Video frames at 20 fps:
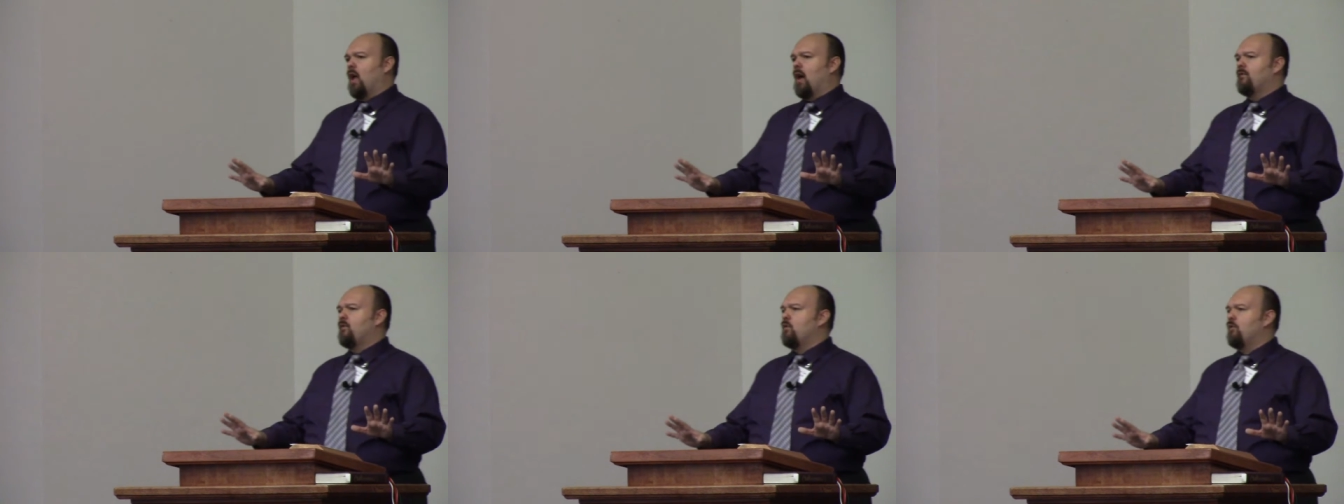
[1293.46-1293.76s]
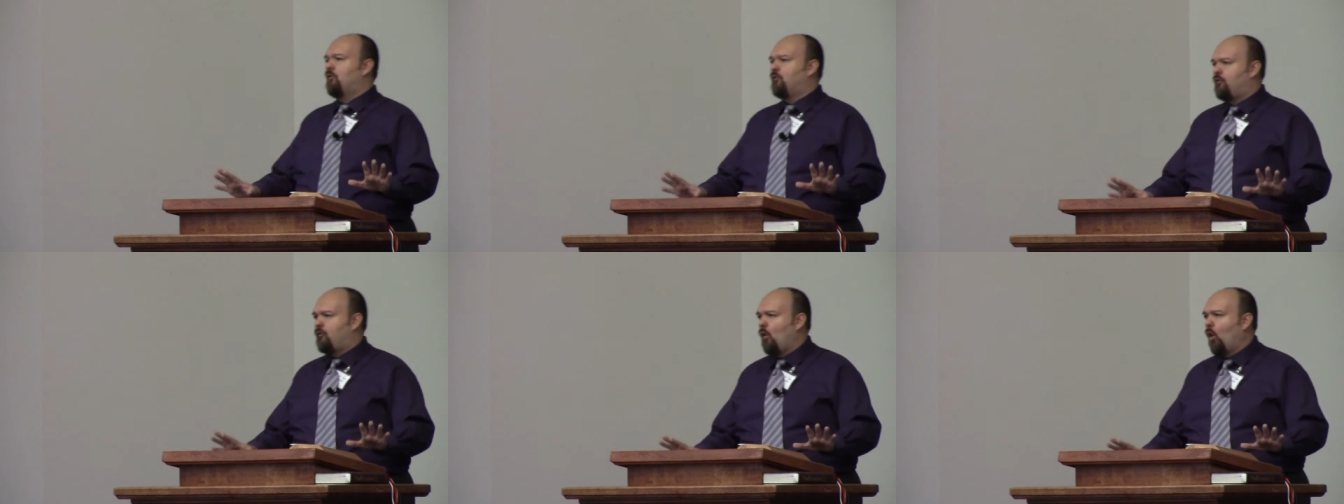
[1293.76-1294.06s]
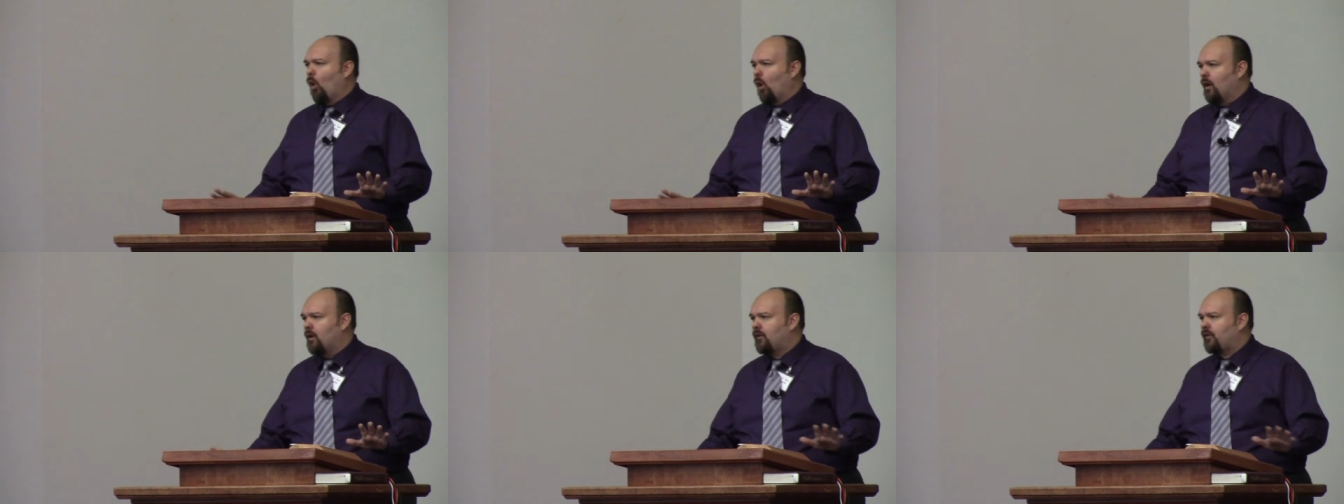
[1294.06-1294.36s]
of a
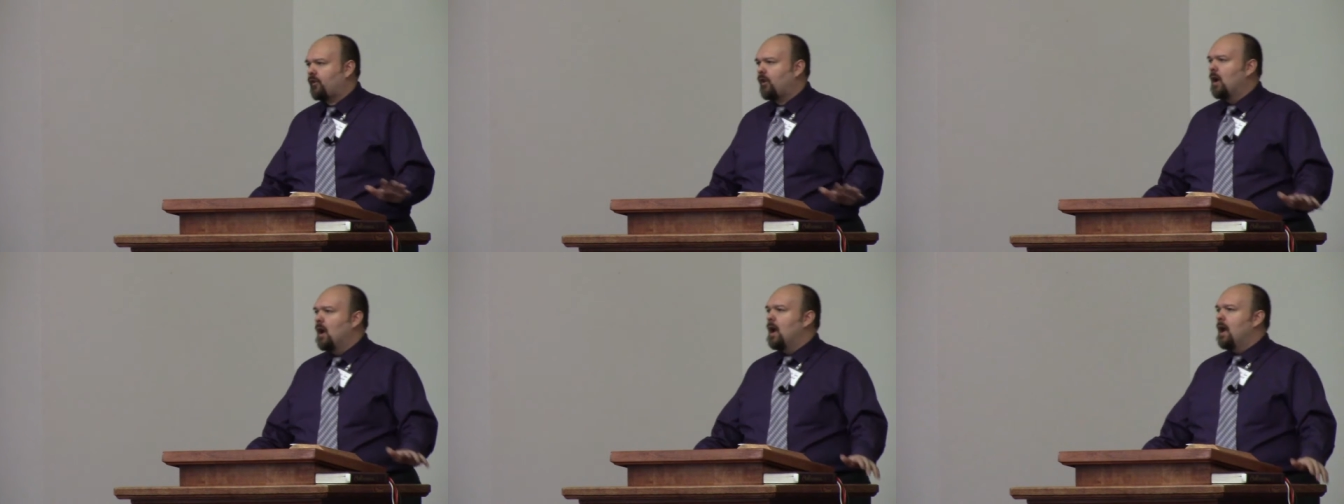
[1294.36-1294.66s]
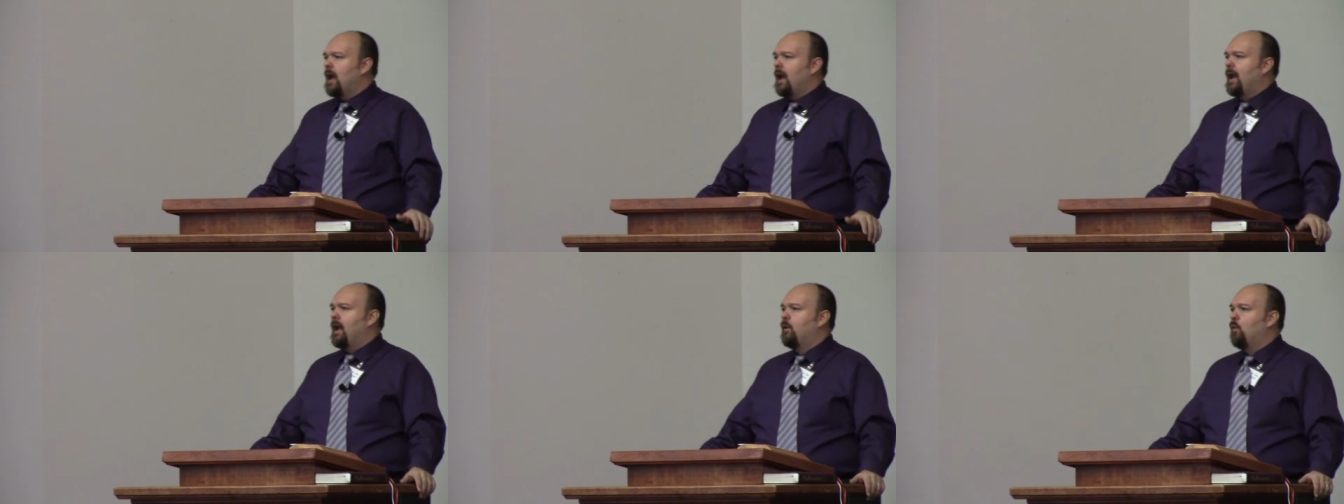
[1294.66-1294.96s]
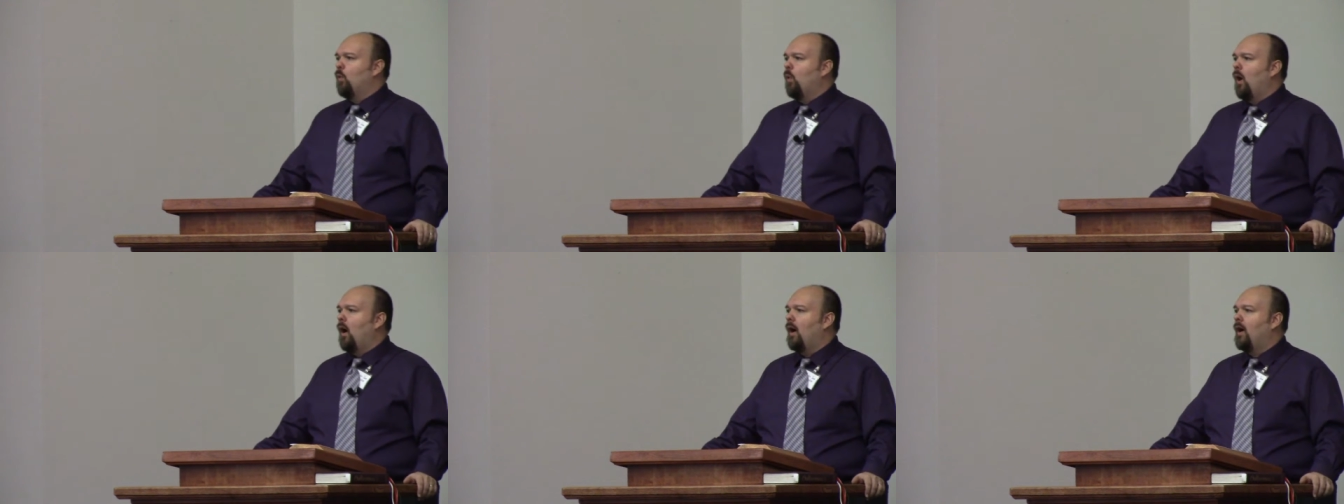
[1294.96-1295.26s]
force it
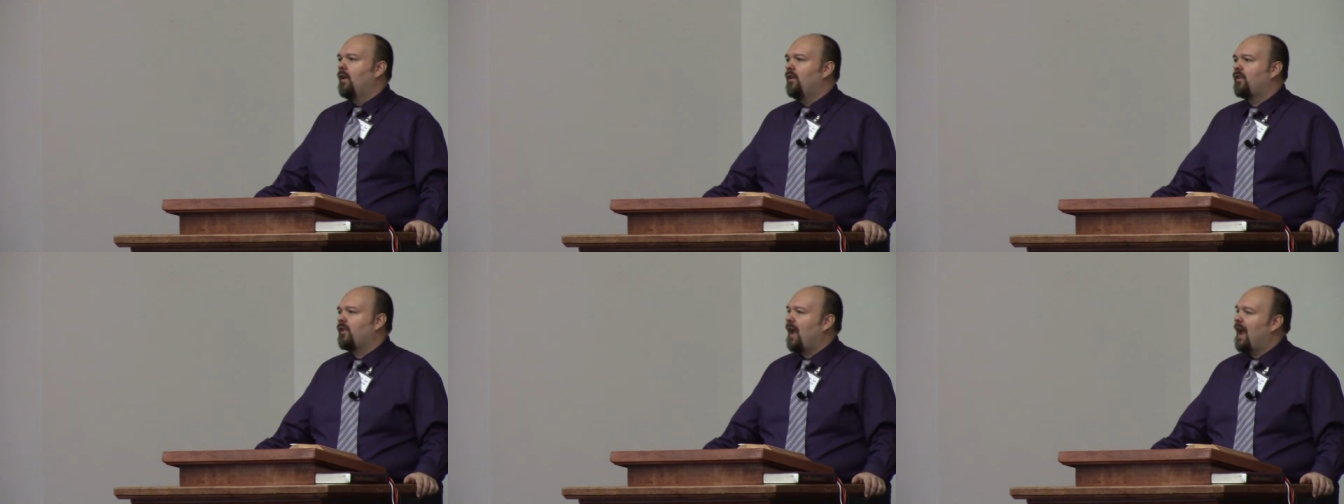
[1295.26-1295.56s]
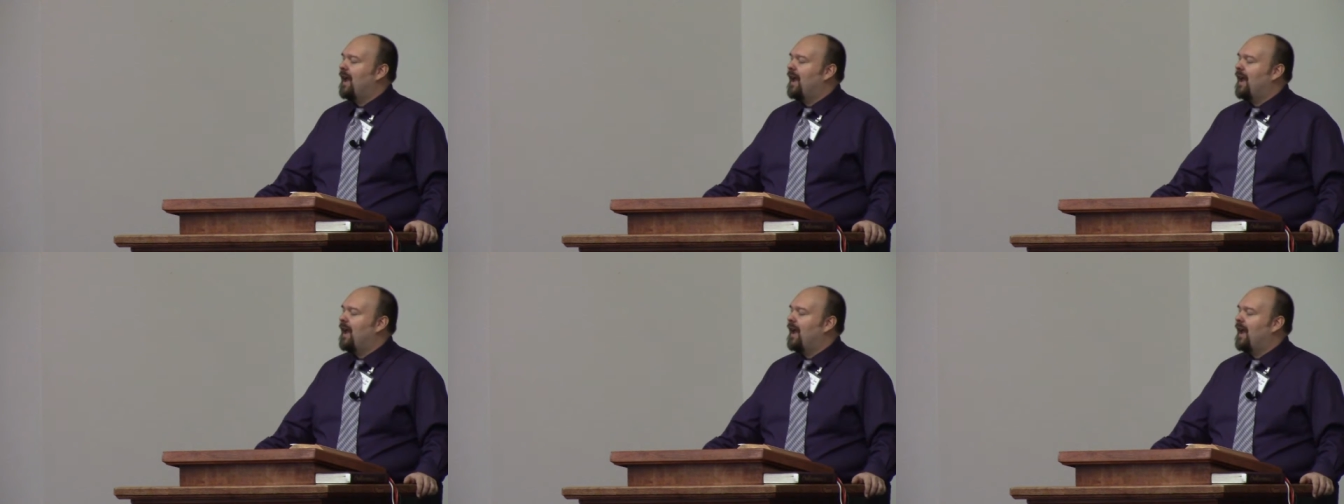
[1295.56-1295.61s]
was.